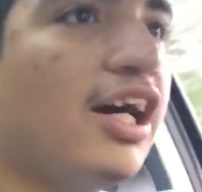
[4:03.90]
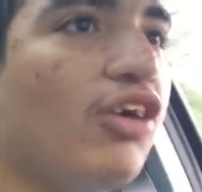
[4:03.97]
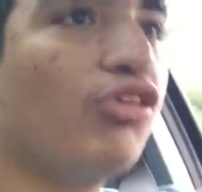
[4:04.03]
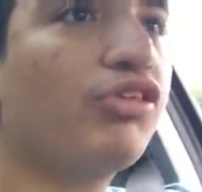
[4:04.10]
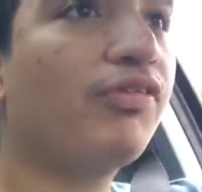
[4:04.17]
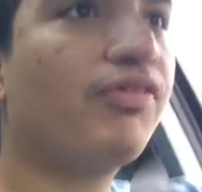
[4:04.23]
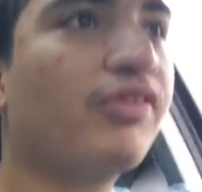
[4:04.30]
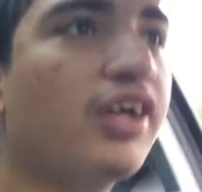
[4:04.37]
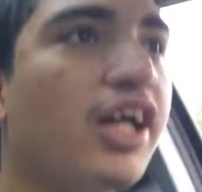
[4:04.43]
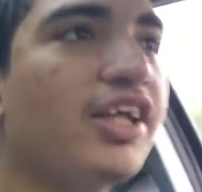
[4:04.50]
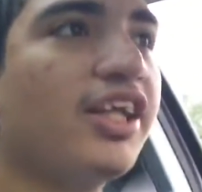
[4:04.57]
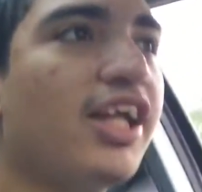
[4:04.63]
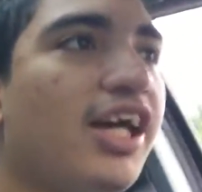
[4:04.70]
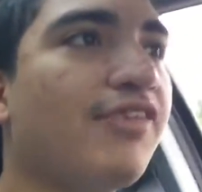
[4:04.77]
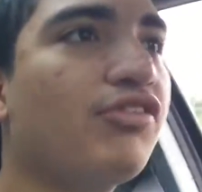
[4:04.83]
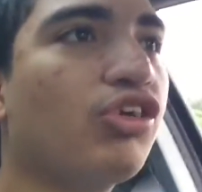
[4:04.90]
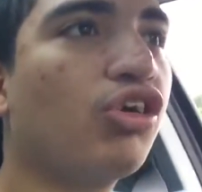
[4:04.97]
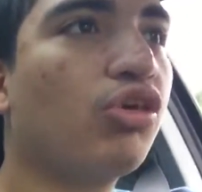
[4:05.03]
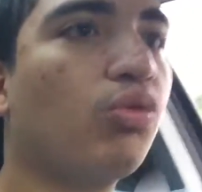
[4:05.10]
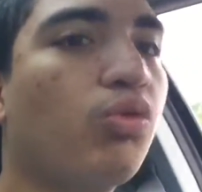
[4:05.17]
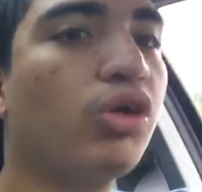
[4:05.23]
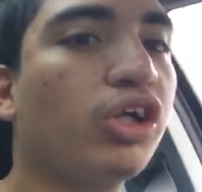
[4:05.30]
I also forgot that I have to go
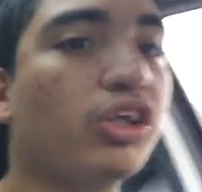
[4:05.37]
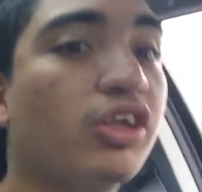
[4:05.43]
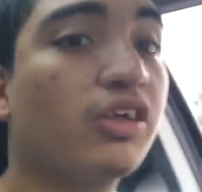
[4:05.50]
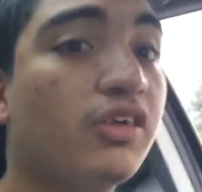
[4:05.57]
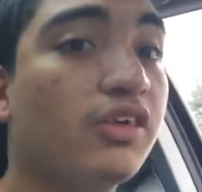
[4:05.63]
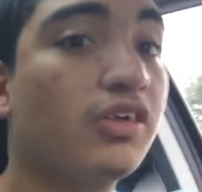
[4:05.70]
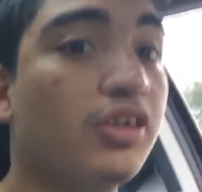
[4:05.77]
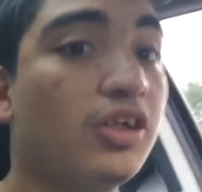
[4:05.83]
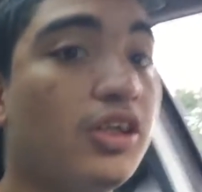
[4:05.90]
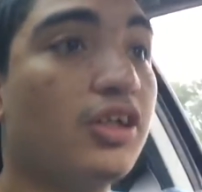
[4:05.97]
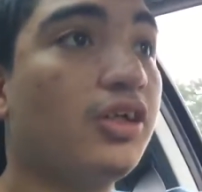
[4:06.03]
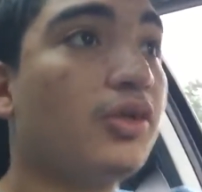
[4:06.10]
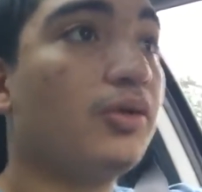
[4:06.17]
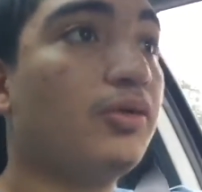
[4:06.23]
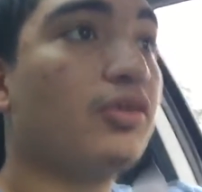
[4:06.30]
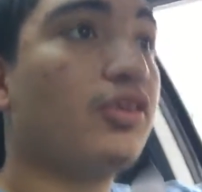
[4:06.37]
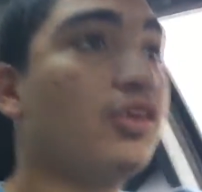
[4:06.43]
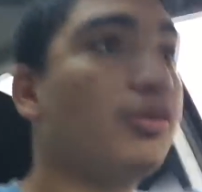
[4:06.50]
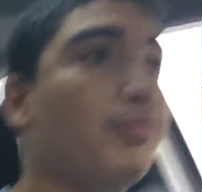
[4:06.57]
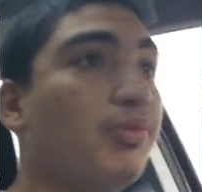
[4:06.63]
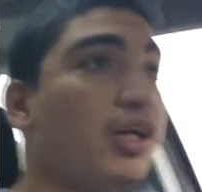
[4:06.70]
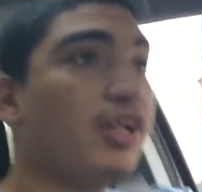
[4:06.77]
to work
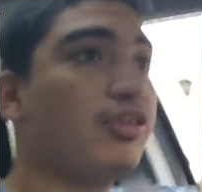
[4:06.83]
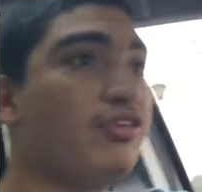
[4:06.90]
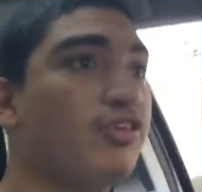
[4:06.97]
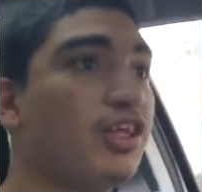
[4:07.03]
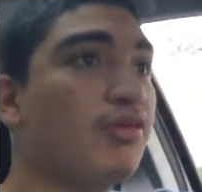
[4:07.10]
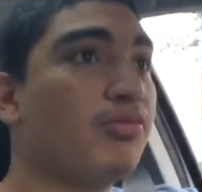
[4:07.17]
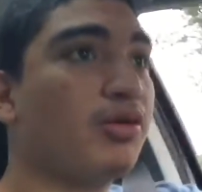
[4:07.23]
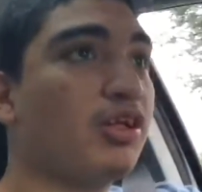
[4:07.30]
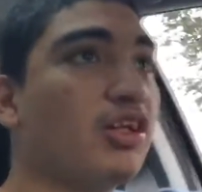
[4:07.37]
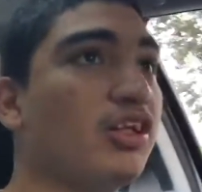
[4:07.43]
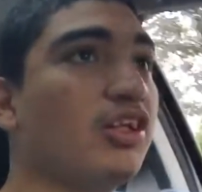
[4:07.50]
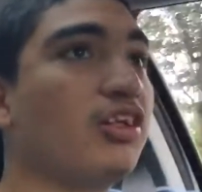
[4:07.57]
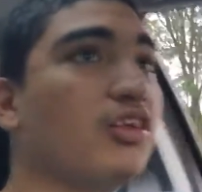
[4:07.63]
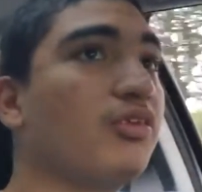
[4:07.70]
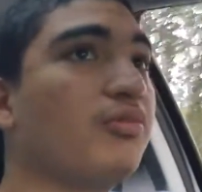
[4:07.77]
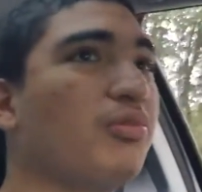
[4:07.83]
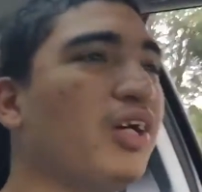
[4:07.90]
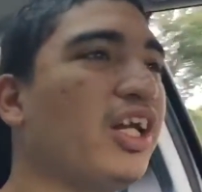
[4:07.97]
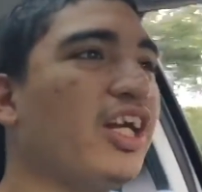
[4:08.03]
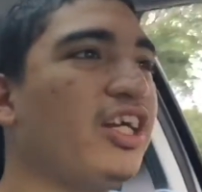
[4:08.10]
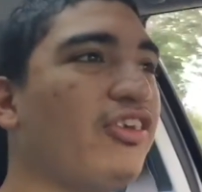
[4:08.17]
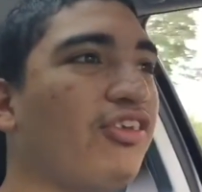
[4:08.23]
by seven, by
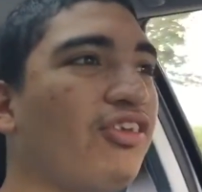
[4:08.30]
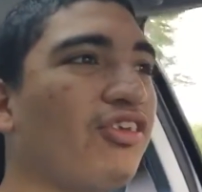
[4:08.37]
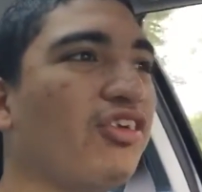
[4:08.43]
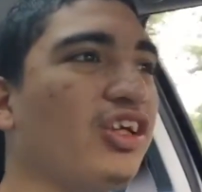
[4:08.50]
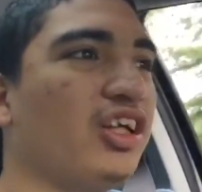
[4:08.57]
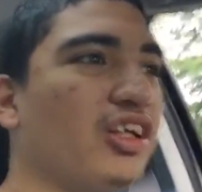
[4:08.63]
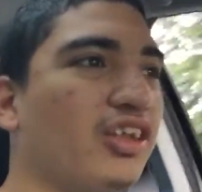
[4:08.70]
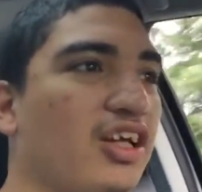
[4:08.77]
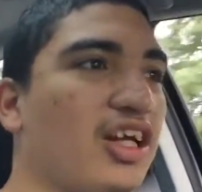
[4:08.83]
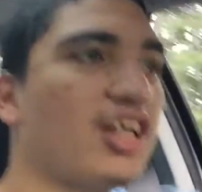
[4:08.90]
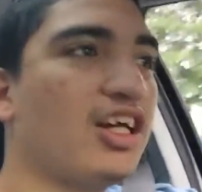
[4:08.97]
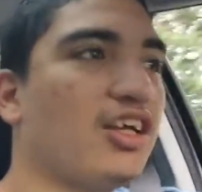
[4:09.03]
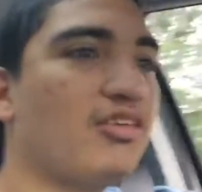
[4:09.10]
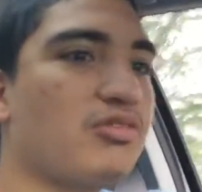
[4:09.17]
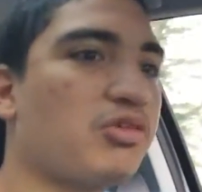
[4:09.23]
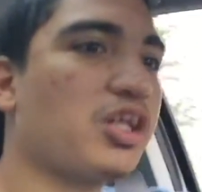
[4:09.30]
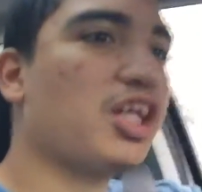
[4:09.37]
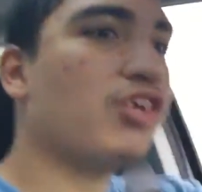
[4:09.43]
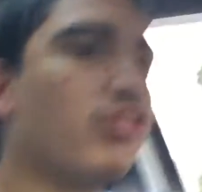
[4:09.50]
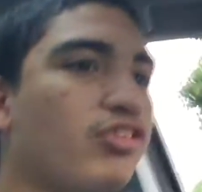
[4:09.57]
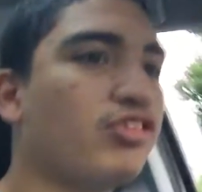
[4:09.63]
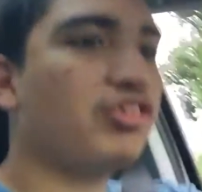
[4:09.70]
eight thirty. Right
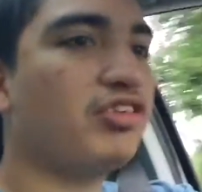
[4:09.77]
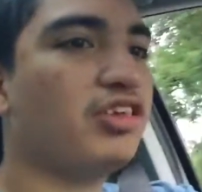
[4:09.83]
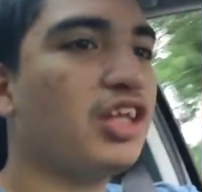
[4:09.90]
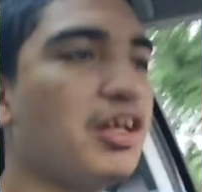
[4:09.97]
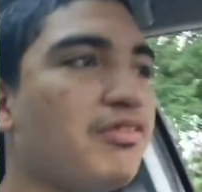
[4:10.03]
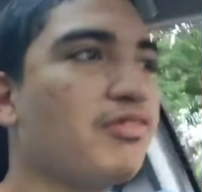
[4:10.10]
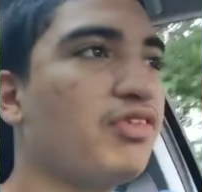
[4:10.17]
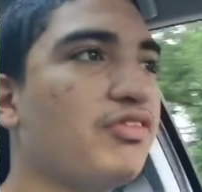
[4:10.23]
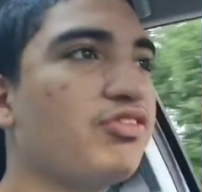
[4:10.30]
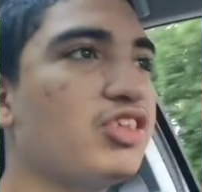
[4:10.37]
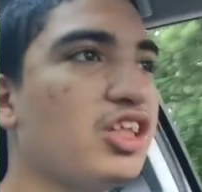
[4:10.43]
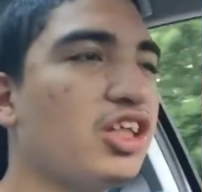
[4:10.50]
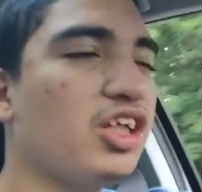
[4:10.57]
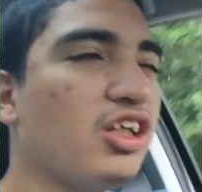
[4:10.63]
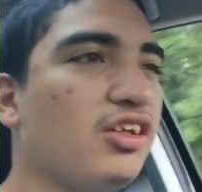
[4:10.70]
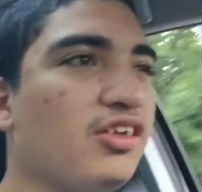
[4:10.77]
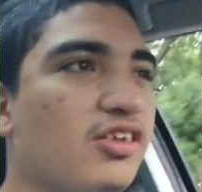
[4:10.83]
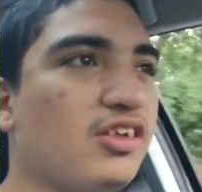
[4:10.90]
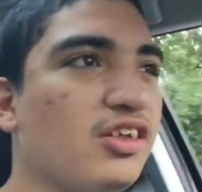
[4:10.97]
now it's seven fifteen.